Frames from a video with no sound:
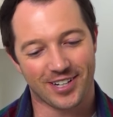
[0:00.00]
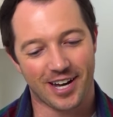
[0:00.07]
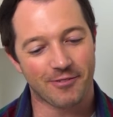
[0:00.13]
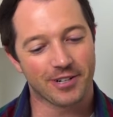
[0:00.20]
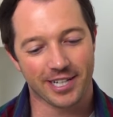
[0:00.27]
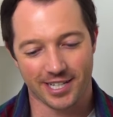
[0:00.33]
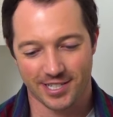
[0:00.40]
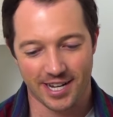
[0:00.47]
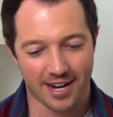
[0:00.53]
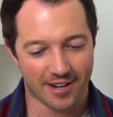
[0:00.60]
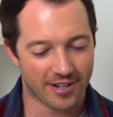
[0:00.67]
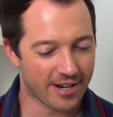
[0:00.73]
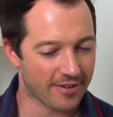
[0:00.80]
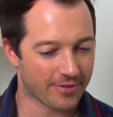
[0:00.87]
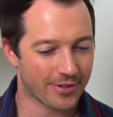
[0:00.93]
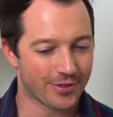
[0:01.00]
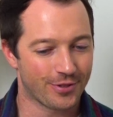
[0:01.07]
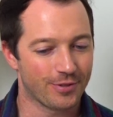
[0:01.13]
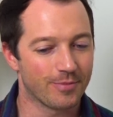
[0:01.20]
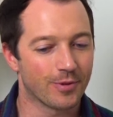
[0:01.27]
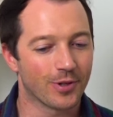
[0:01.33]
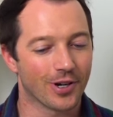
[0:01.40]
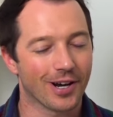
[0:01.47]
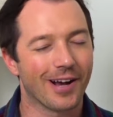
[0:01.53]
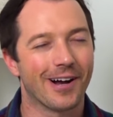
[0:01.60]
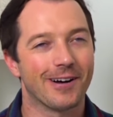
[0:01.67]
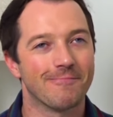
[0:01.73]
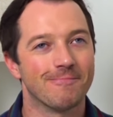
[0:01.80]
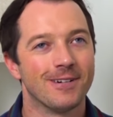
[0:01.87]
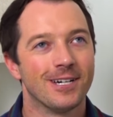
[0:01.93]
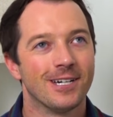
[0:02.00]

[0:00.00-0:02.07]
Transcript: I want to get you out of here after two more.